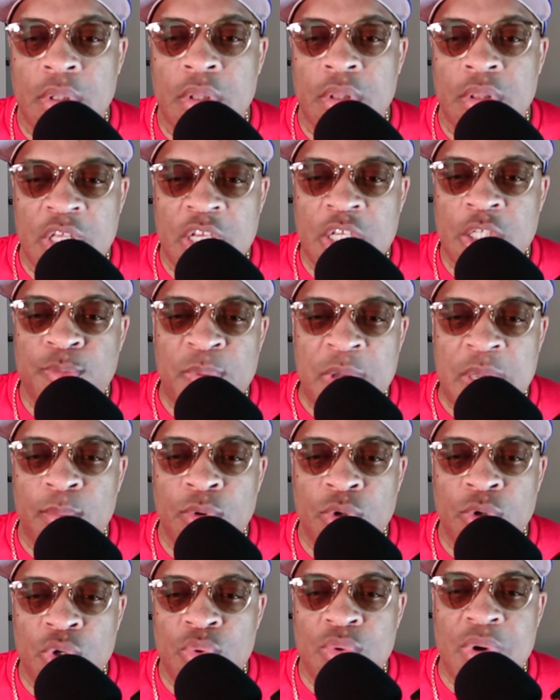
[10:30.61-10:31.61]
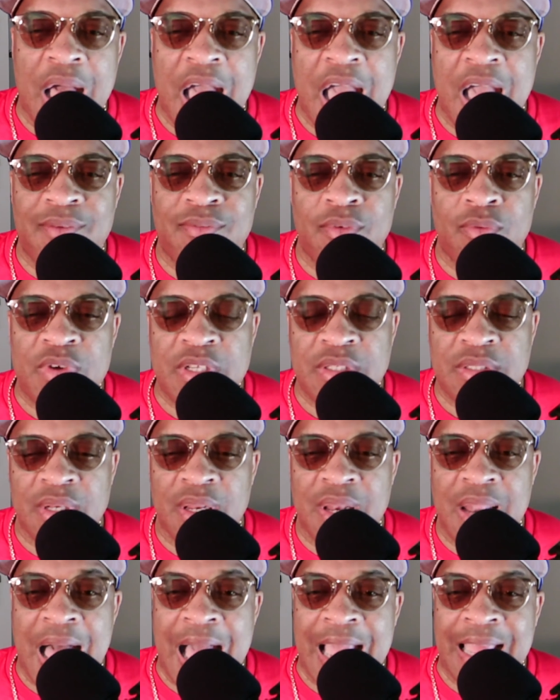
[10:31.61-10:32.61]
These people do not have a reason
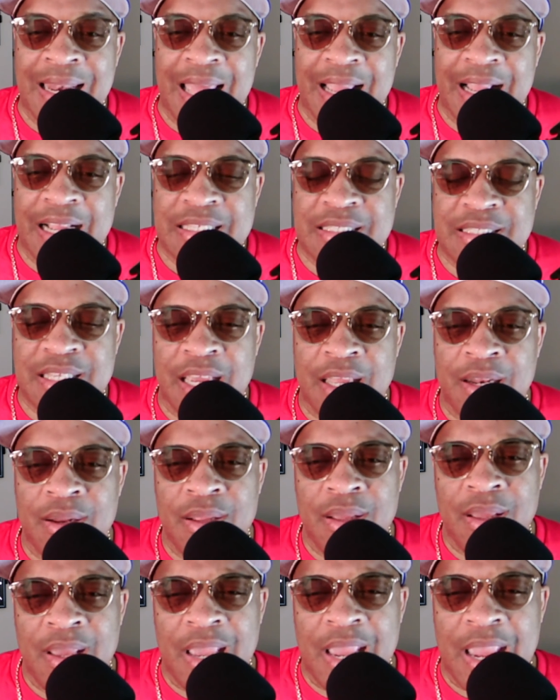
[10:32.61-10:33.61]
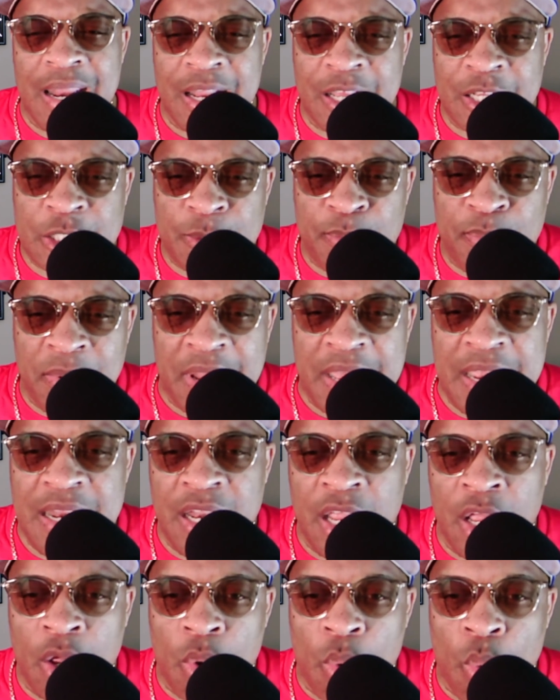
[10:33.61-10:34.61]
to lie. And like I said, in
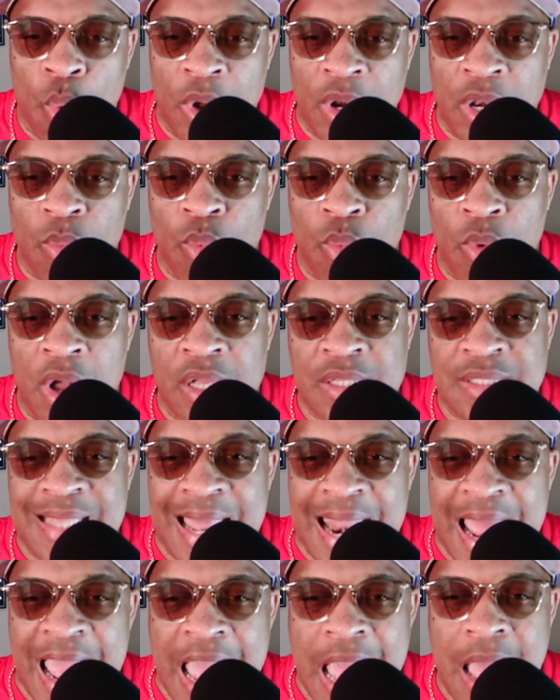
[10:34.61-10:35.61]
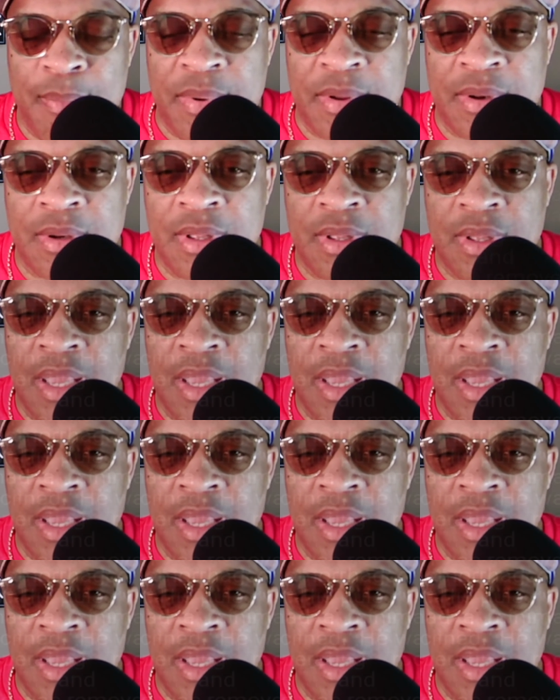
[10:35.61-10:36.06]
explaining what it was that happened